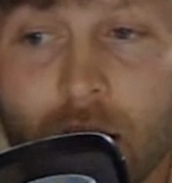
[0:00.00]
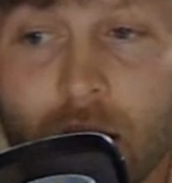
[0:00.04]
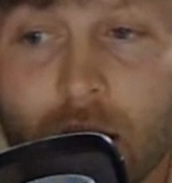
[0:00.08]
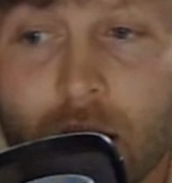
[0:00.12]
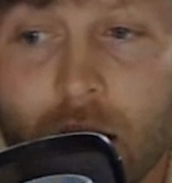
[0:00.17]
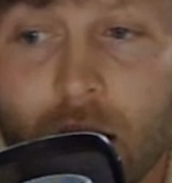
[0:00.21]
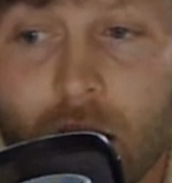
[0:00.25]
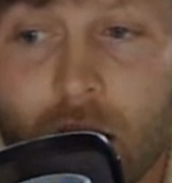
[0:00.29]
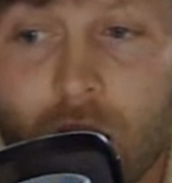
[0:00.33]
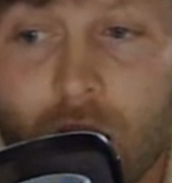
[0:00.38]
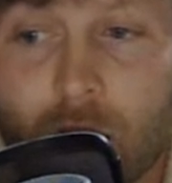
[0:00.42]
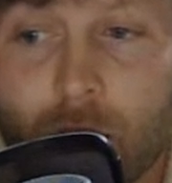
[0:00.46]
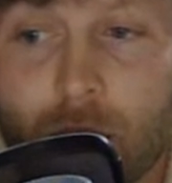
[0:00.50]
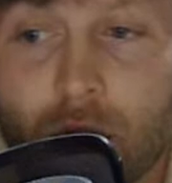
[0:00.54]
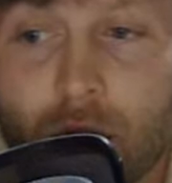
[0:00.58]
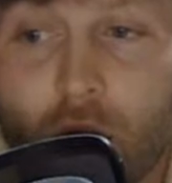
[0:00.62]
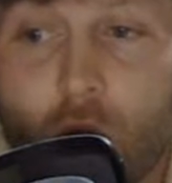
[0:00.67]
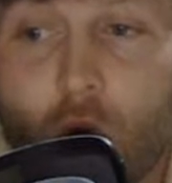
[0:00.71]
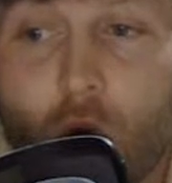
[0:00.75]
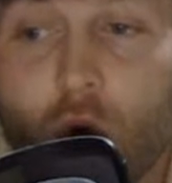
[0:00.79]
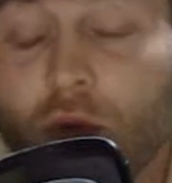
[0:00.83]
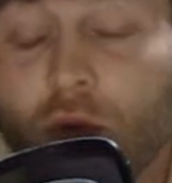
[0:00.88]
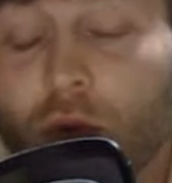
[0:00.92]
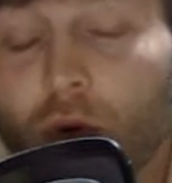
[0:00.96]
But
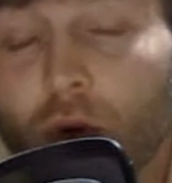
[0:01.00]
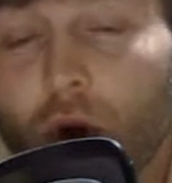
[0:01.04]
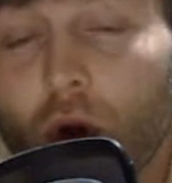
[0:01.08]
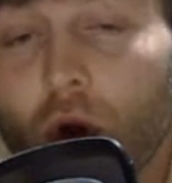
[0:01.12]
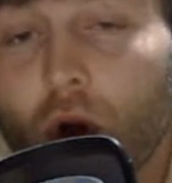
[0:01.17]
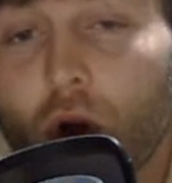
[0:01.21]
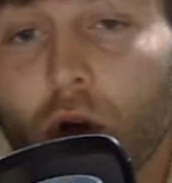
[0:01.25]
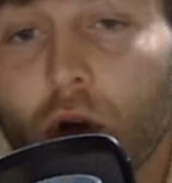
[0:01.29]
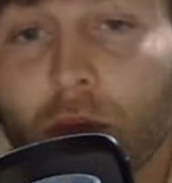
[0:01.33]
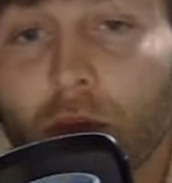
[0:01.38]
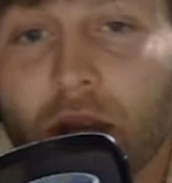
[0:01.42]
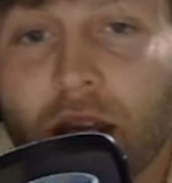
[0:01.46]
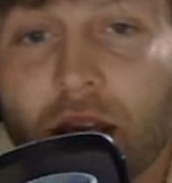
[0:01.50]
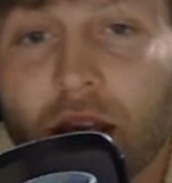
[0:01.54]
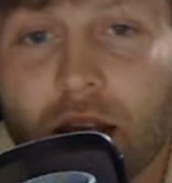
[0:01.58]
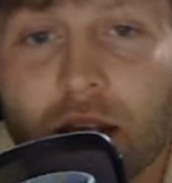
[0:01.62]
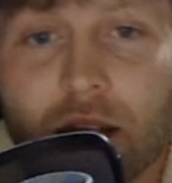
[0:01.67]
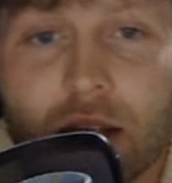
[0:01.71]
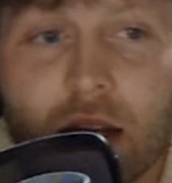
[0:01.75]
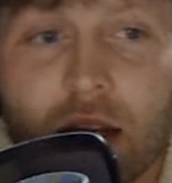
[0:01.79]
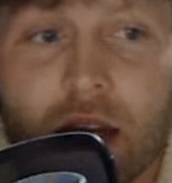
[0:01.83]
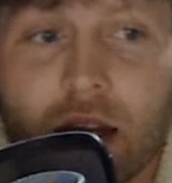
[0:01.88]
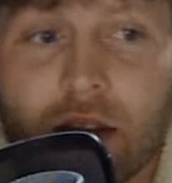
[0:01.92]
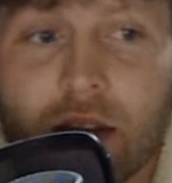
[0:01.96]
overall, man,
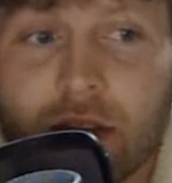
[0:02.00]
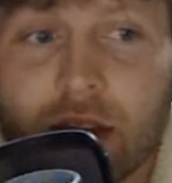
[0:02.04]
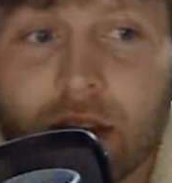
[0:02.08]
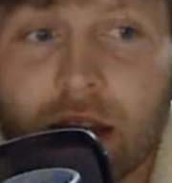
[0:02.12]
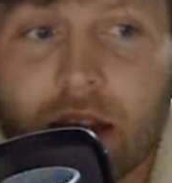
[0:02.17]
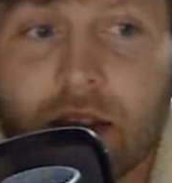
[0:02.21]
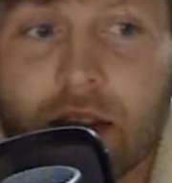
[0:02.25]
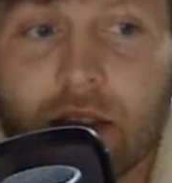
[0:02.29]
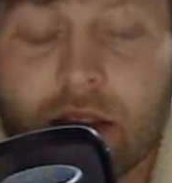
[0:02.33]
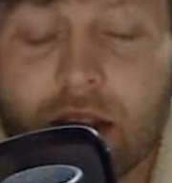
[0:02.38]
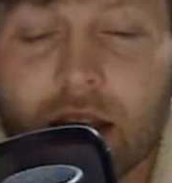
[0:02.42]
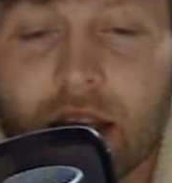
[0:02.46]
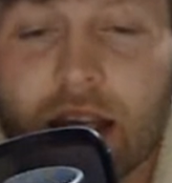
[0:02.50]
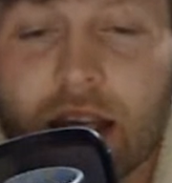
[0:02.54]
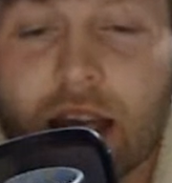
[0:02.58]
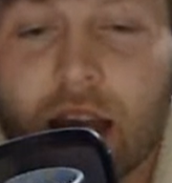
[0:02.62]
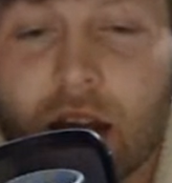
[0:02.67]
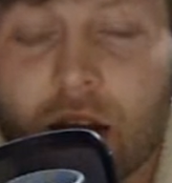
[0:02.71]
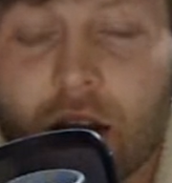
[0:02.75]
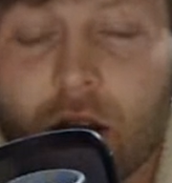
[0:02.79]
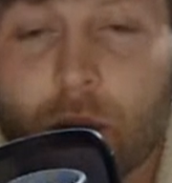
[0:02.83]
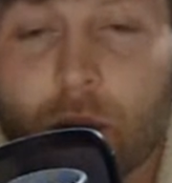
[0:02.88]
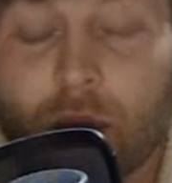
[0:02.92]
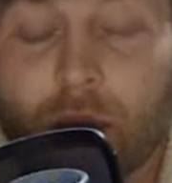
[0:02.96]
I think that he had an
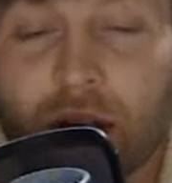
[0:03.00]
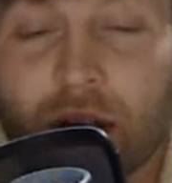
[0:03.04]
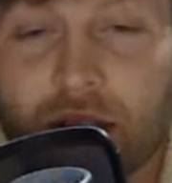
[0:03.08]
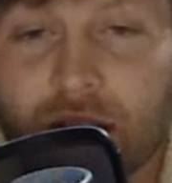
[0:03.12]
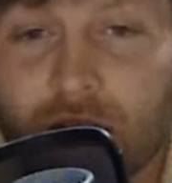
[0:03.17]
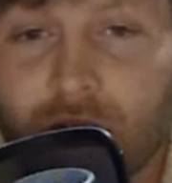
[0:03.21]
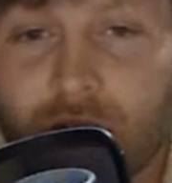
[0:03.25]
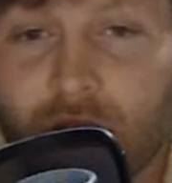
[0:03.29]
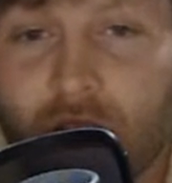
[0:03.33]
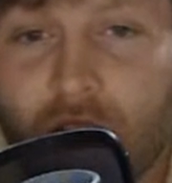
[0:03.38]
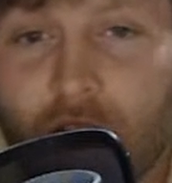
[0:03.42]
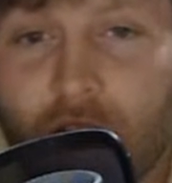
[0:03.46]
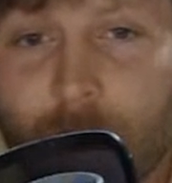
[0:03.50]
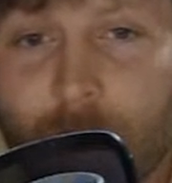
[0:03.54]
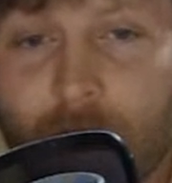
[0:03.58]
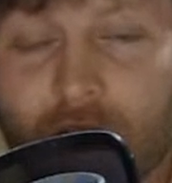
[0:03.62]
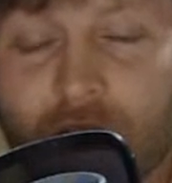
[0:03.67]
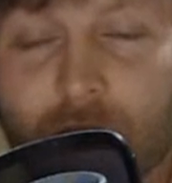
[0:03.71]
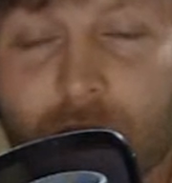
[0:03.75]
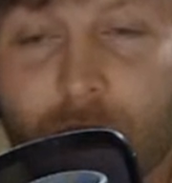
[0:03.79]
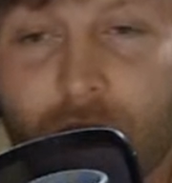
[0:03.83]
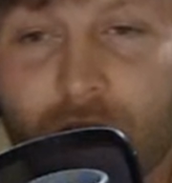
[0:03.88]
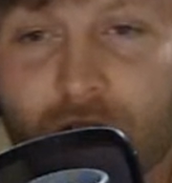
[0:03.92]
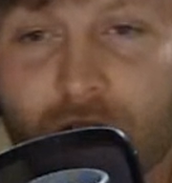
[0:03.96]
impressive game,
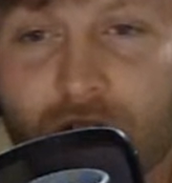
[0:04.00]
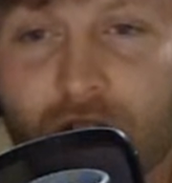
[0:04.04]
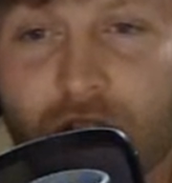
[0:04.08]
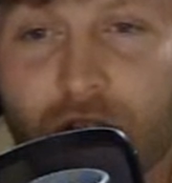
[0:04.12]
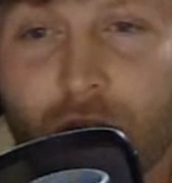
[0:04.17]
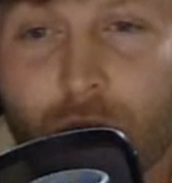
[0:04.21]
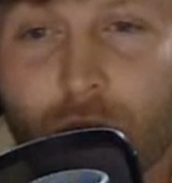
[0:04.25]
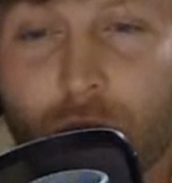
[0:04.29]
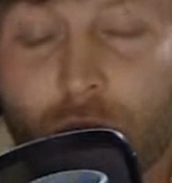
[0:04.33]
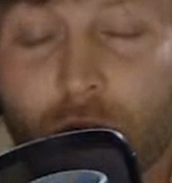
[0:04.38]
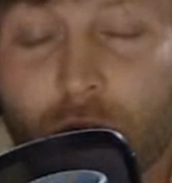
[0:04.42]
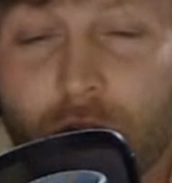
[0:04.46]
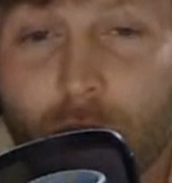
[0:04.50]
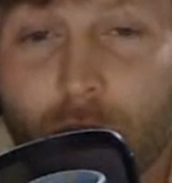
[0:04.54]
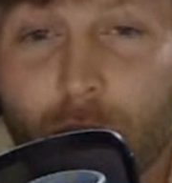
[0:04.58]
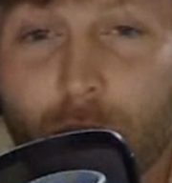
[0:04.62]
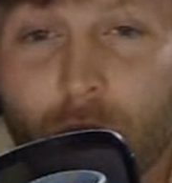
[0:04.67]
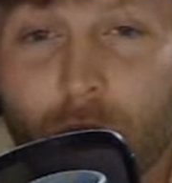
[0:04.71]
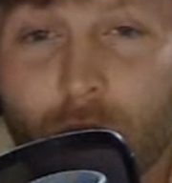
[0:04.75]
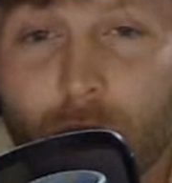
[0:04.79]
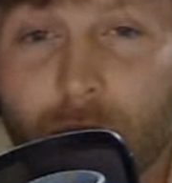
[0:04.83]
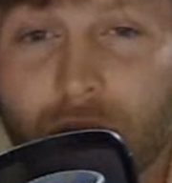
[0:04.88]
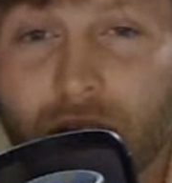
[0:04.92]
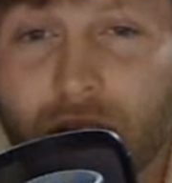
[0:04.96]
especially in the run
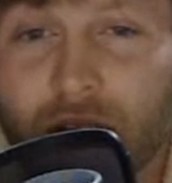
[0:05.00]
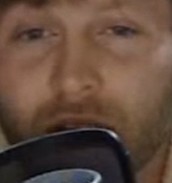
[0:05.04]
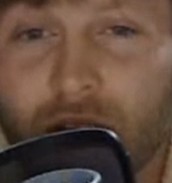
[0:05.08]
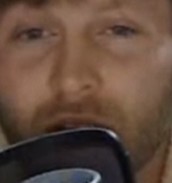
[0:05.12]
department.